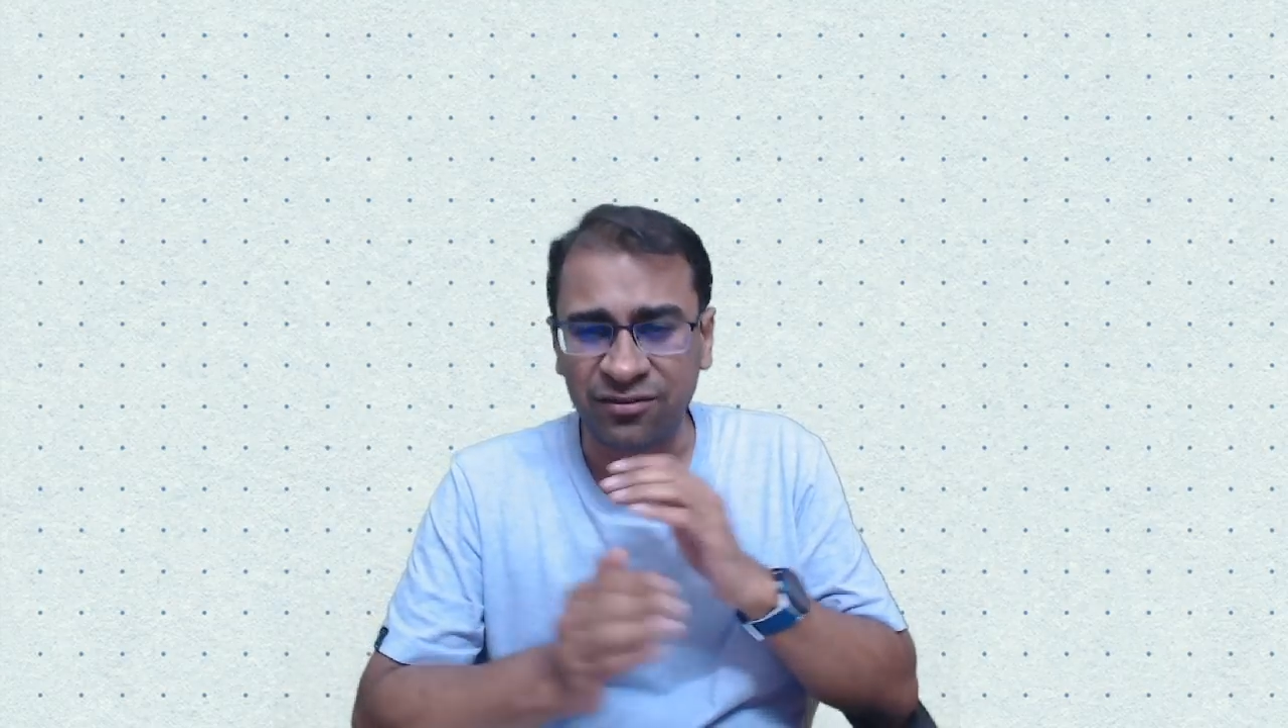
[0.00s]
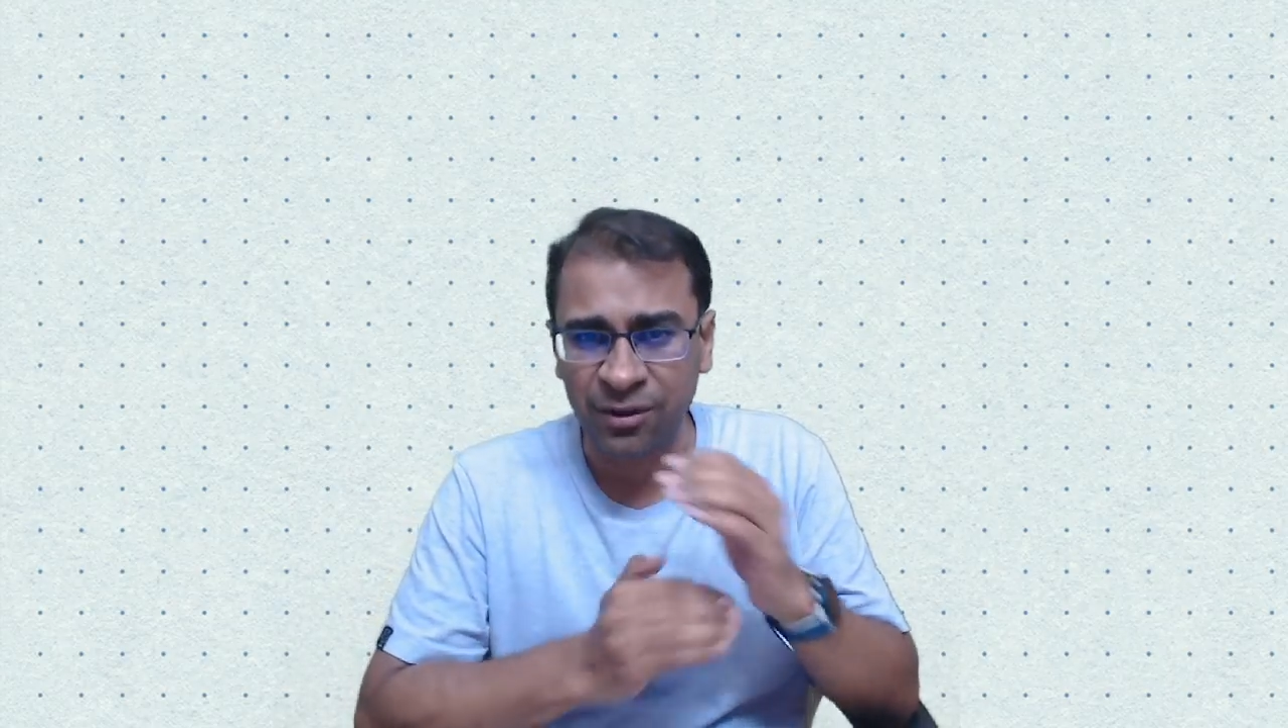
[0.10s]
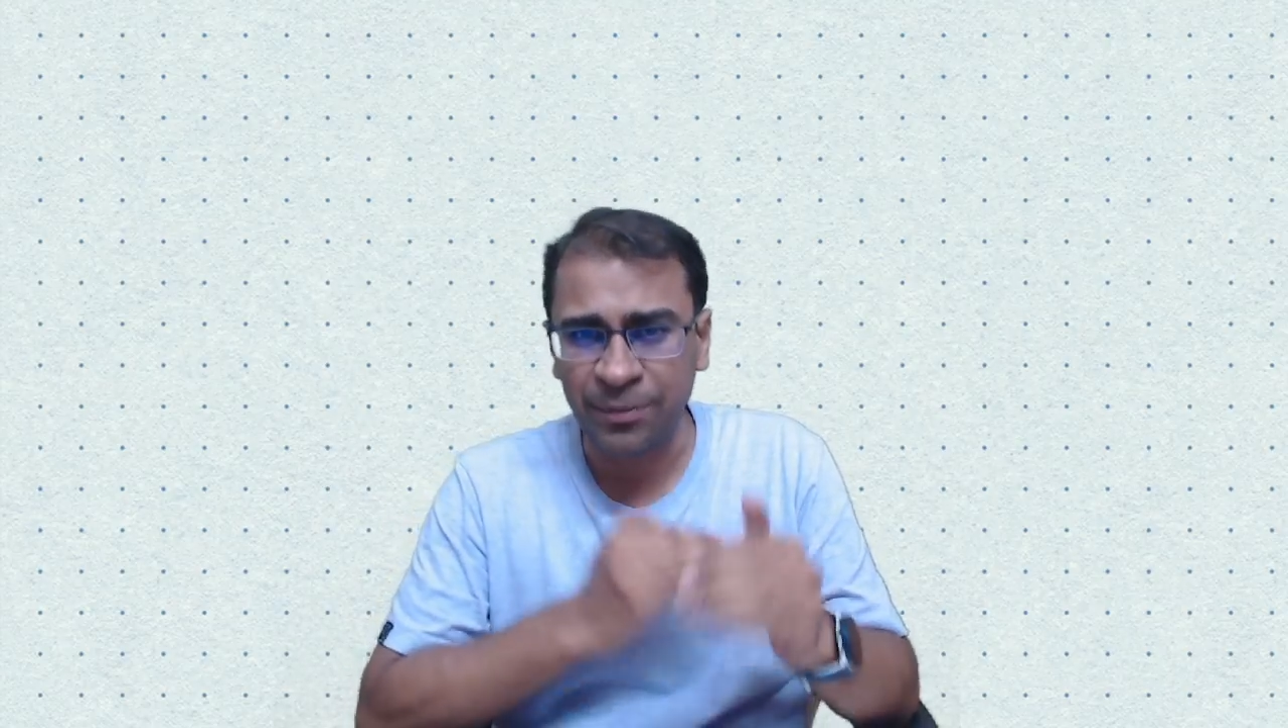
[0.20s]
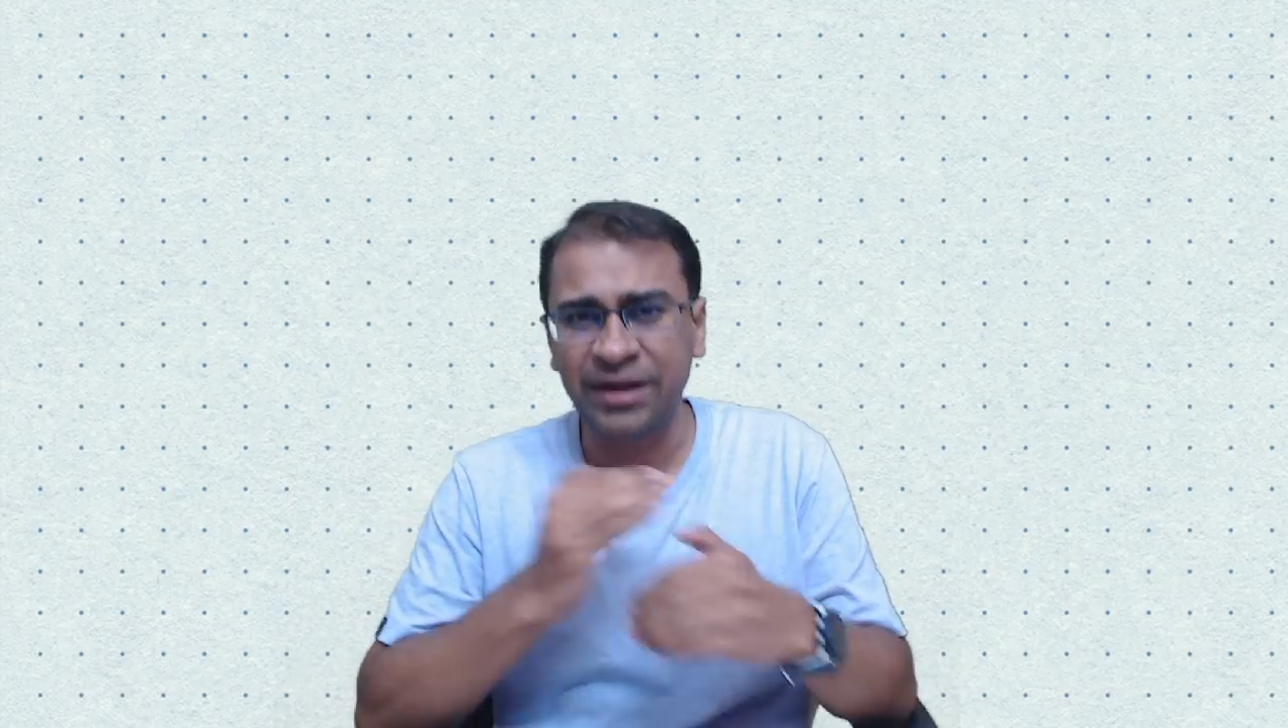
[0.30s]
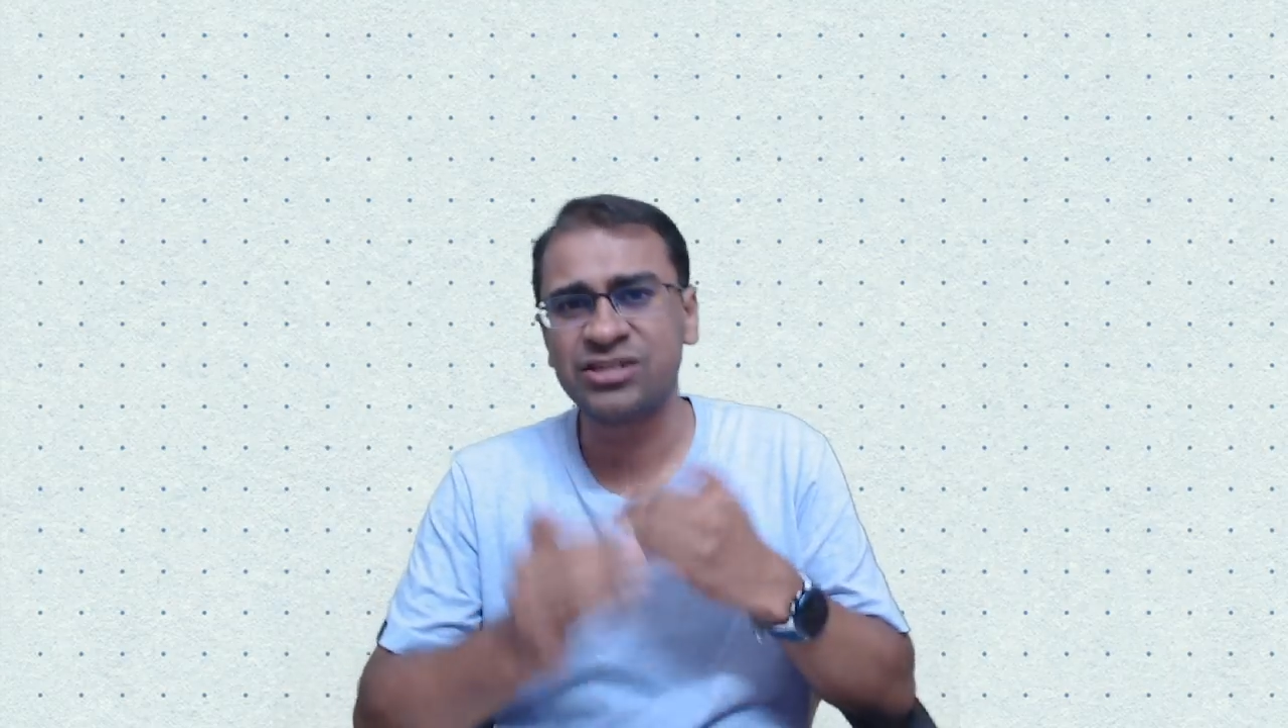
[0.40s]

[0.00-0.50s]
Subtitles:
repeated